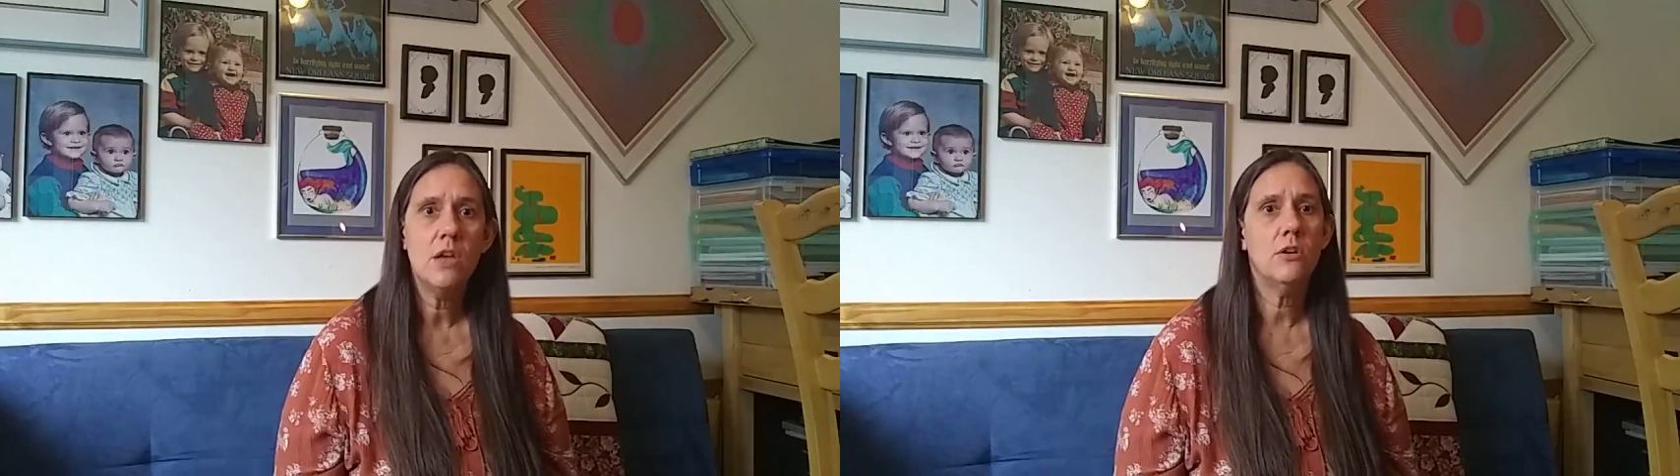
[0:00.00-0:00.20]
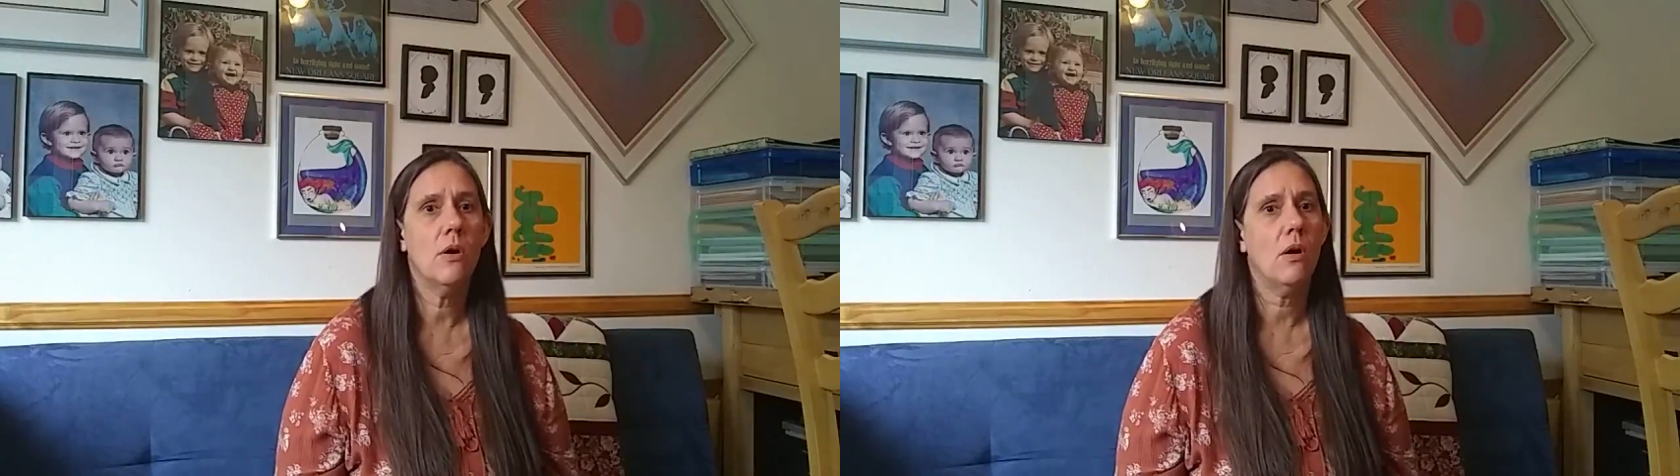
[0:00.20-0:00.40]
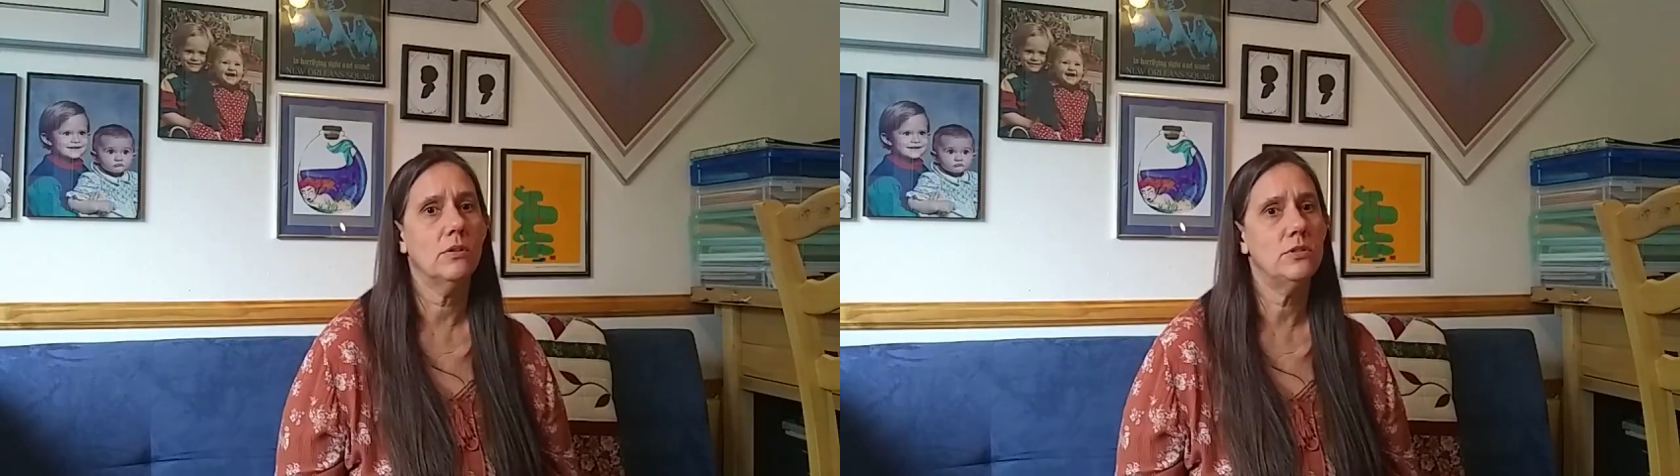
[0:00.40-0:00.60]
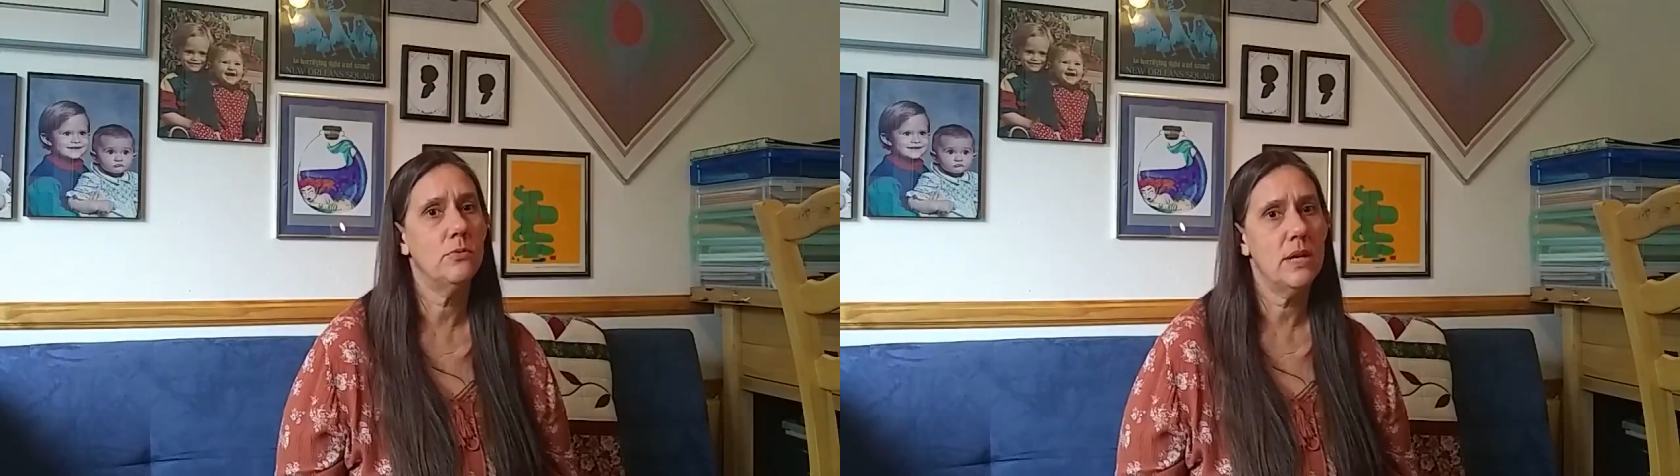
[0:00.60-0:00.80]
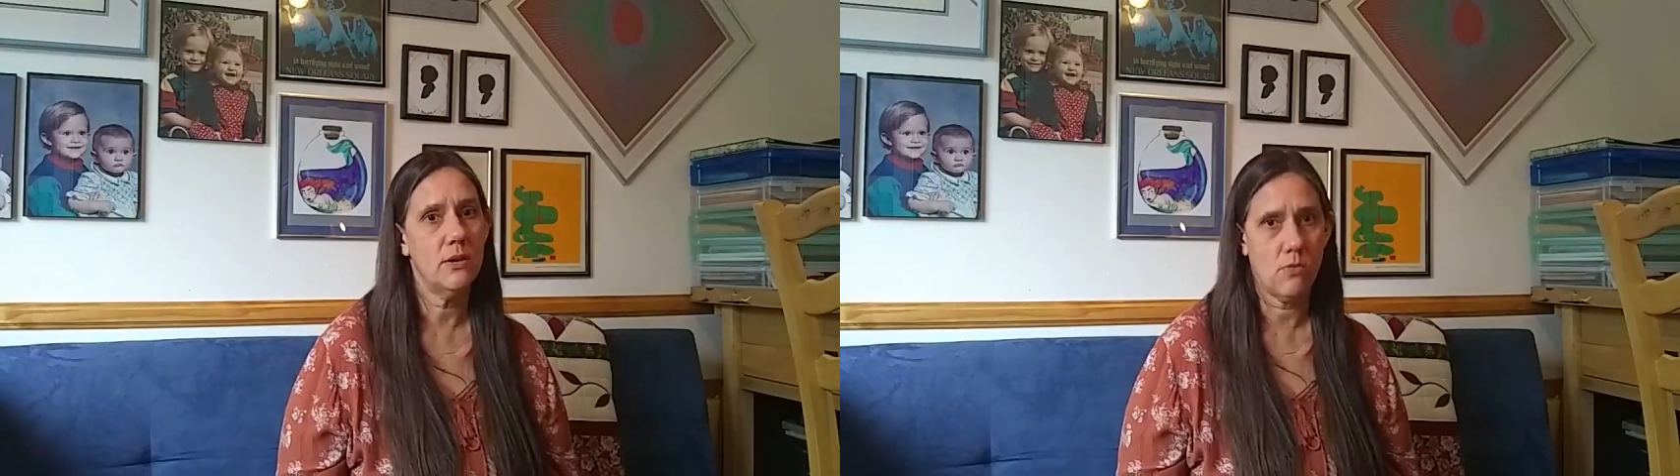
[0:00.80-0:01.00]
You're all
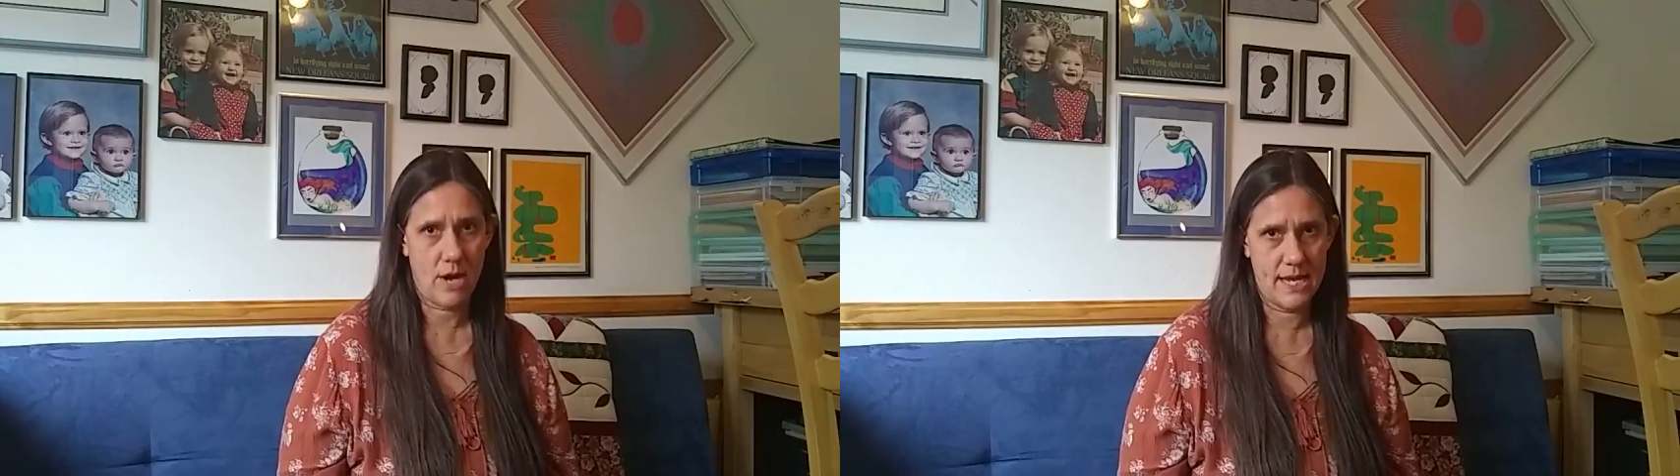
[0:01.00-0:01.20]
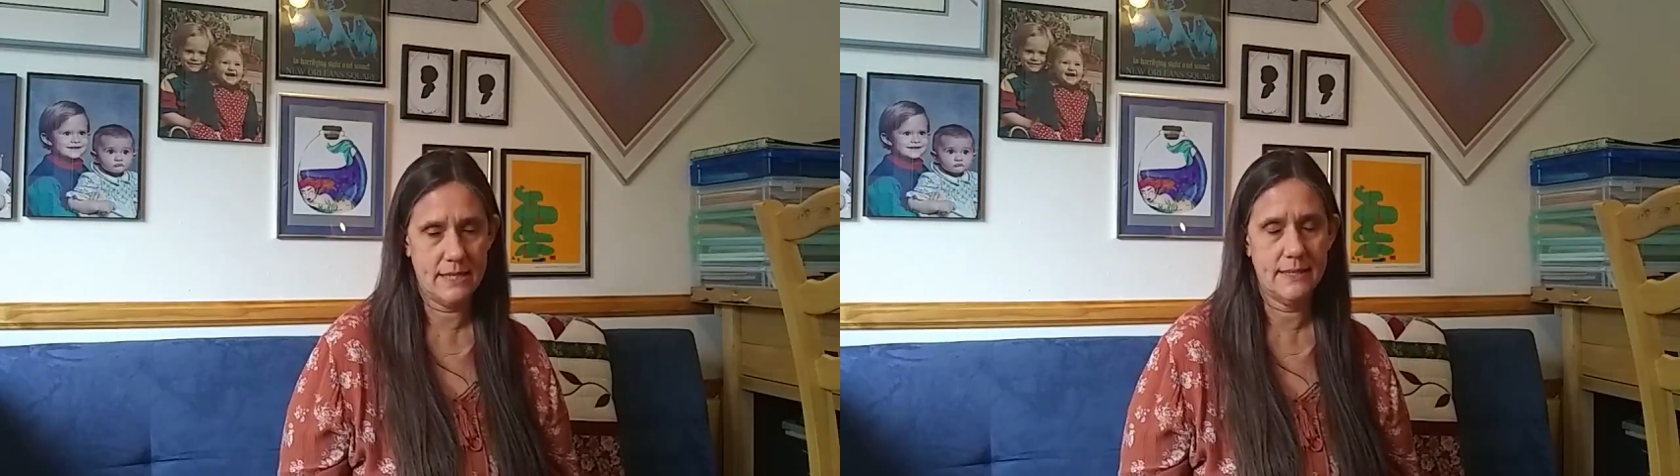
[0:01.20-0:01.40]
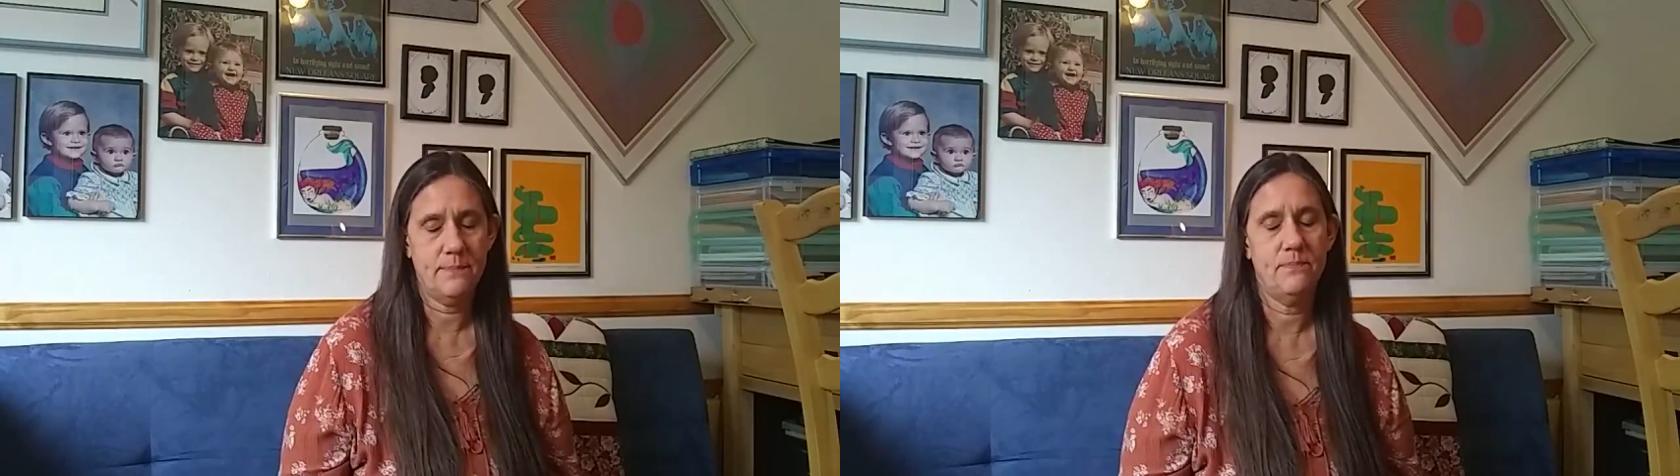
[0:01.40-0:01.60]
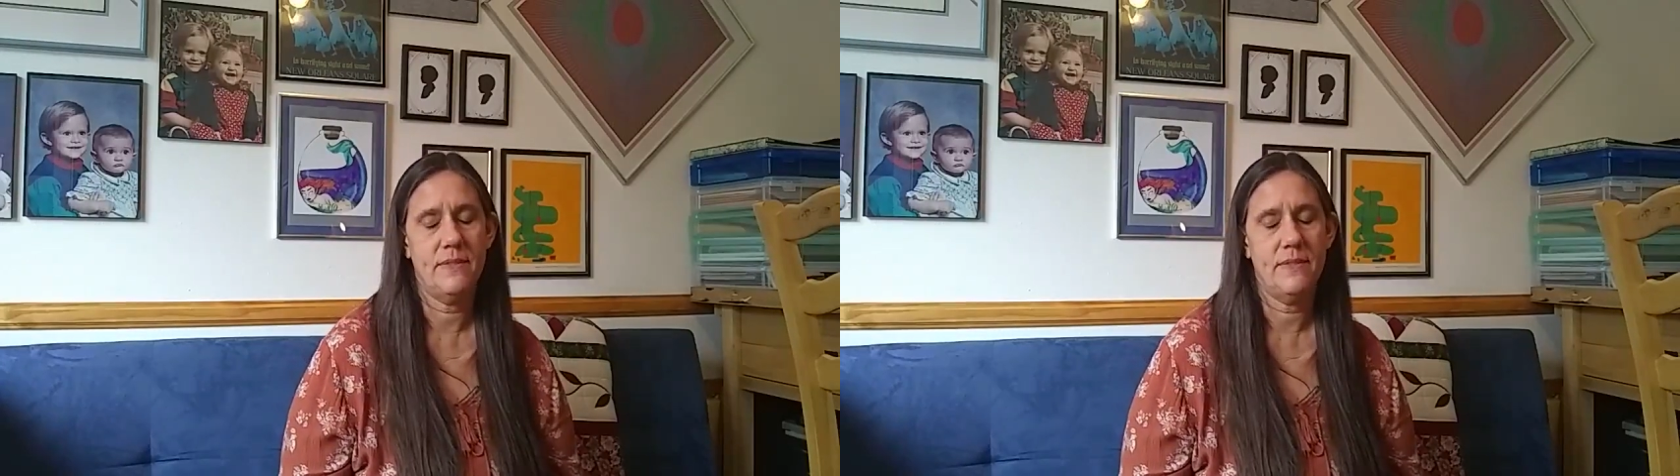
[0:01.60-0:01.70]
doing great.